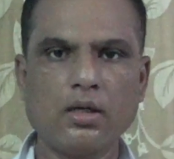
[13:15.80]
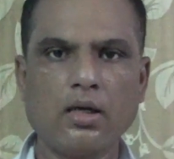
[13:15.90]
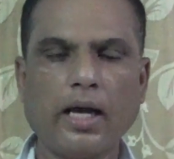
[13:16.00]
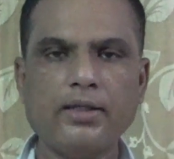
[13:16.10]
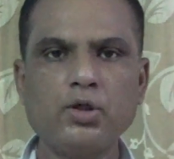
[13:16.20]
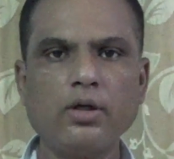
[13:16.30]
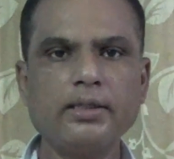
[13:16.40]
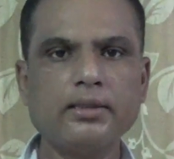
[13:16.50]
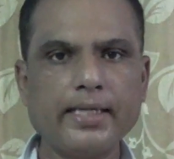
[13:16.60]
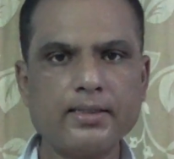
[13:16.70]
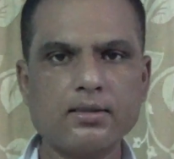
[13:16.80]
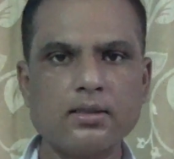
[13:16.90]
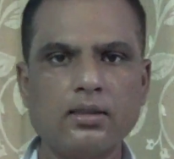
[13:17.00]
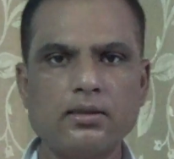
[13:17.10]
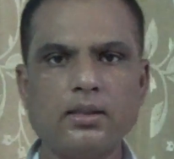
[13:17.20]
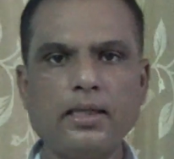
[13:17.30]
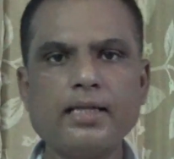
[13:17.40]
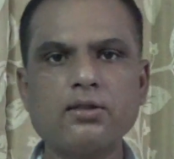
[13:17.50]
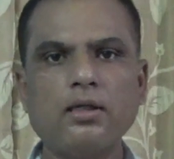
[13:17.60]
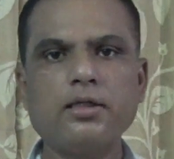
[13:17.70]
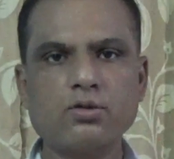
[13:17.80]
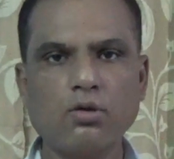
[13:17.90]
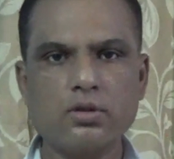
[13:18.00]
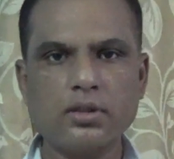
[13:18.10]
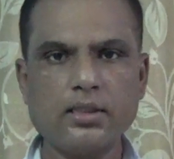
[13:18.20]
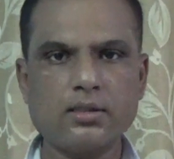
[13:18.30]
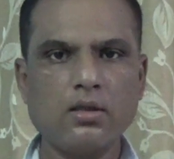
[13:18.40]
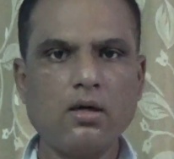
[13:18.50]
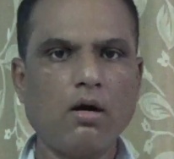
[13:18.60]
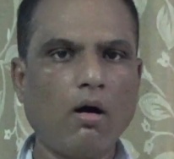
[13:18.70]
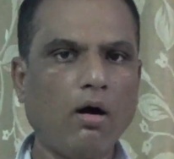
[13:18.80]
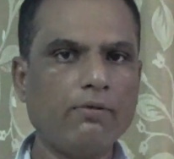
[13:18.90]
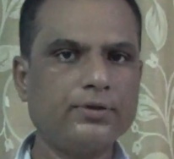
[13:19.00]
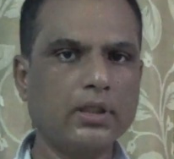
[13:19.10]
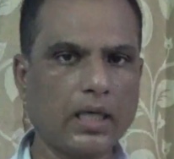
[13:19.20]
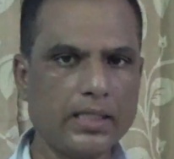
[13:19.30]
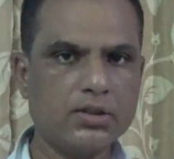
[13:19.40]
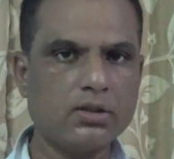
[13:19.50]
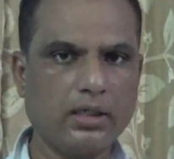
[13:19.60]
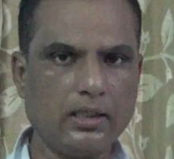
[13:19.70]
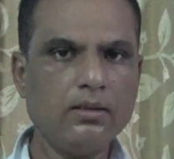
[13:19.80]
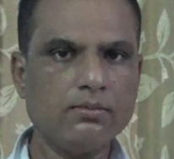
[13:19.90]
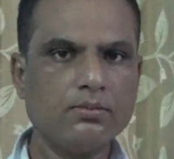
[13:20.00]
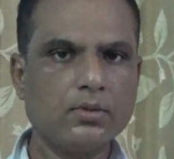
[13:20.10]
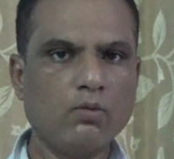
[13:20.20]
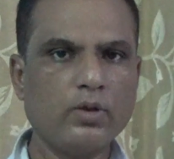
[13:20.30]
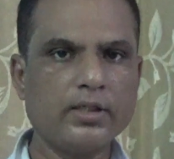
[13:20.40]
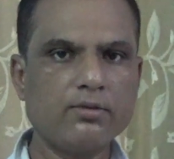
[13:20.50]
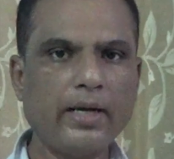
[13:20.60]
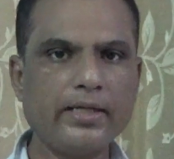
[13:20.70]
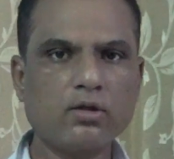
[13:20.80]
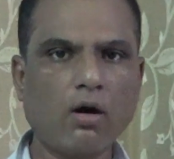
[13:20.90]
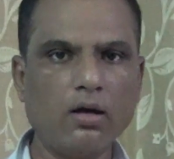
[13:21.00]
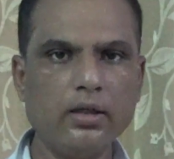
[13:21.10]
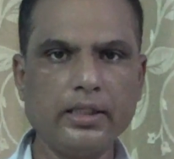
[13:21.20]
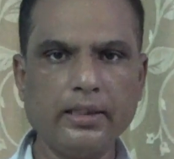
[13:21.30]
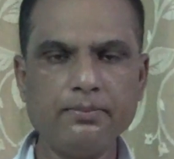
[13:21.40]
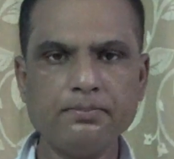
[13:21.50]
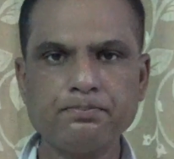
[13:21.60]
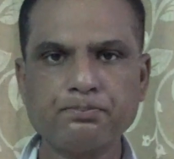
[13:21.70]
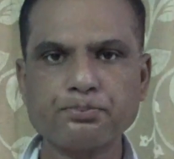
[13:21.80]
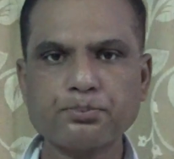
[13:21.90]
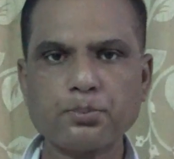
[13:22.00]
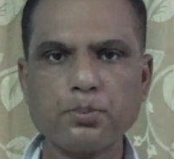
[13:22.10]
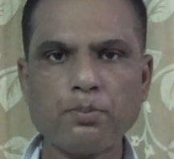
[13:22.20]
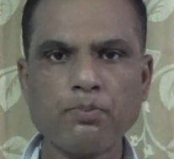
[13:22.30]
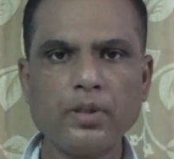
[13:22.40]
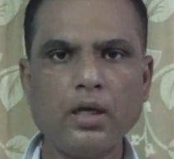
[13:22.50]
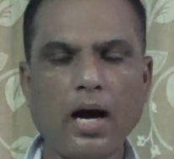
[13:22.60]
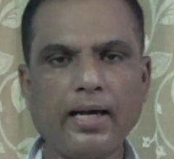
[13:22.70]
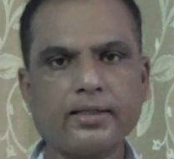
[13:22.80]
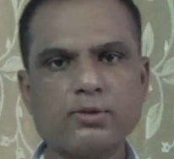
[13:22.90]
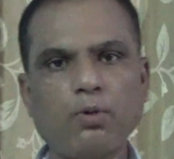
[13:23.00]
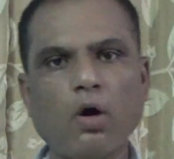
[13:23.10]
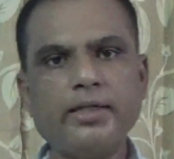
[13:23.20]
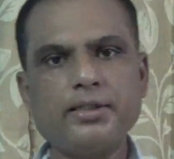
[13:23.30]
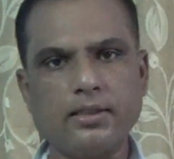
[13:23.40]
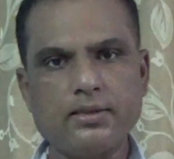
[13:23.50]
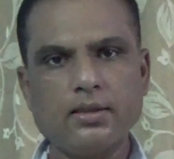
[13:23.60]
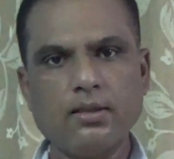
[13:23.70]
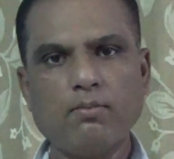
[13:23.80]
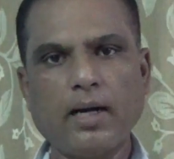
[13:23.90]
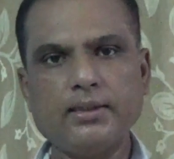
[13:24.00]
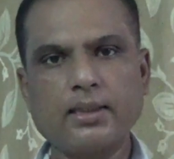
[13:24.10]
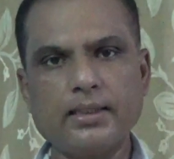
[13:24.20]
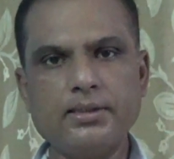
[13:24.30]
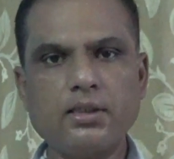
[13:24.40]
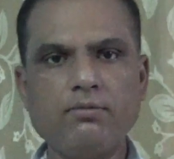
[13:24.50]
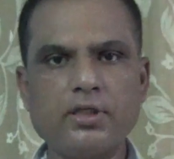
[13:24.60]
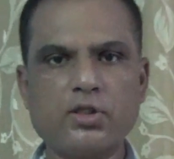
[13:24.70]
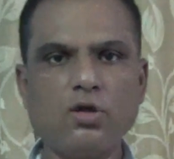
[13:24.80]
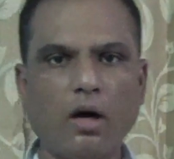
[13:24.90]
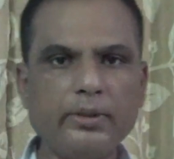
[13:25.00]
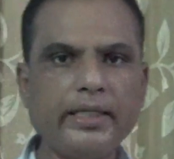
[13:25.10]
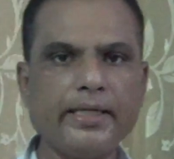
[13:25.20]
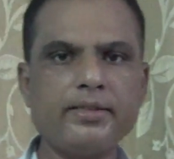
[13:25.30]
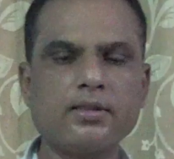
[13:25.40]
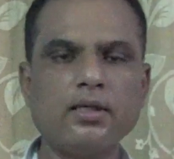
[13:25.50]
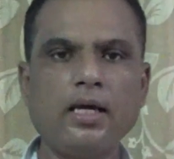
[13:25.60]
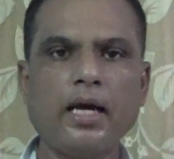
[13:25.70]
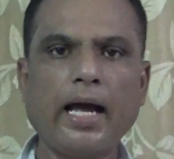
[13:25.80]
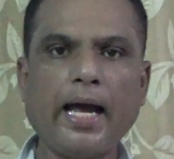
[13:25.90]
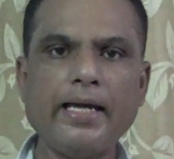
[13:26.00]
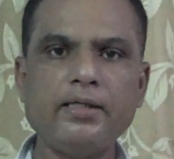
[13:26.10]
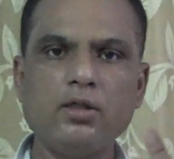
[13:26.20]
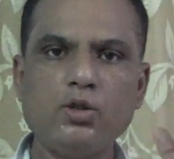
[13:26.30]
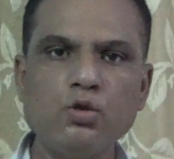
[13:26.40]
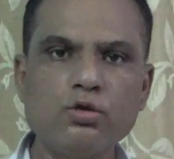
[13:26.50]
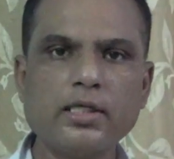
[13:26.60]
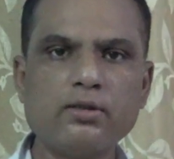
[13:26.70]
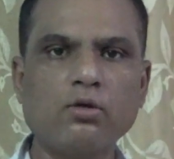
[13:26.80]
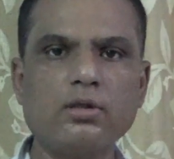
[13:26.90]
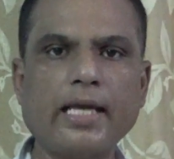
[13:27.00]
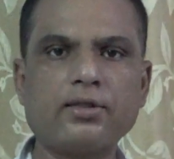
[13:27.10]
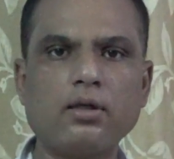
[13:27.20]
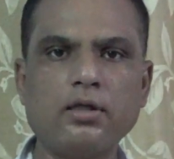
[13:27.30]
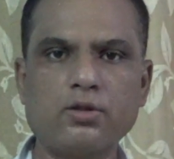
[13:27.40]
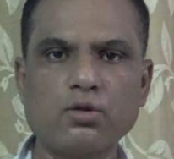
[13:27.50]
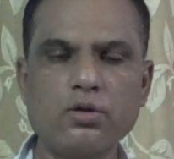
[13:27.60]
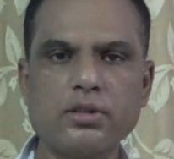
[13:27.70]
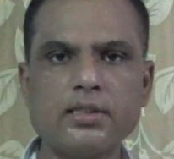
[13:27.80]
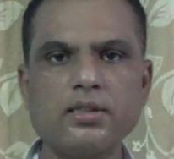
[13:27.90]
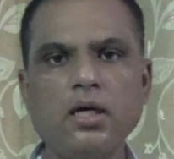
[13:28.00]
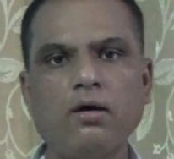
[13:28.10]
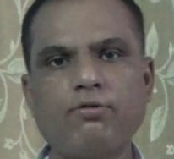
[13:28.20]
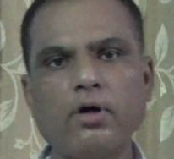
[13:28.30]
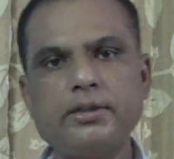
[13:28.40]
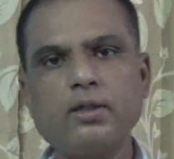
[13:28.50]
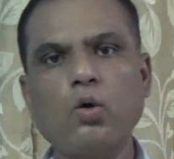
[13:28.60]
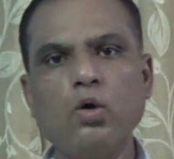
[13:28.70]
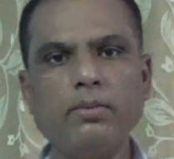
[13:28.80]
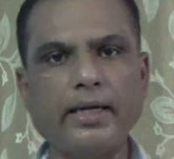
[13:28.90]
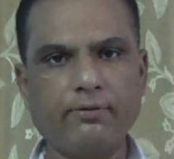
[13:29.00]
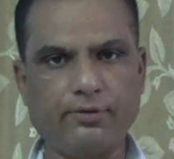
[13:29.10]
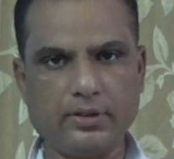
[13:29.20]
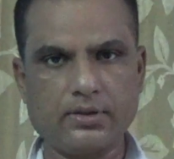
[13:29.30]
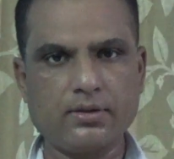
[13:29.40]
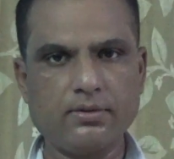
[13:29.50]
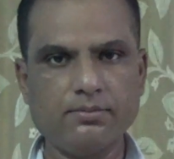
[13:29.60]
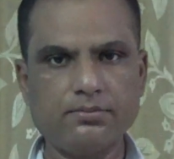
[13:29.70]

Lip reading: And during this, the natural resources of the country which is made colony are exploited by the country which dominates and uses those natural resources for their own benefits.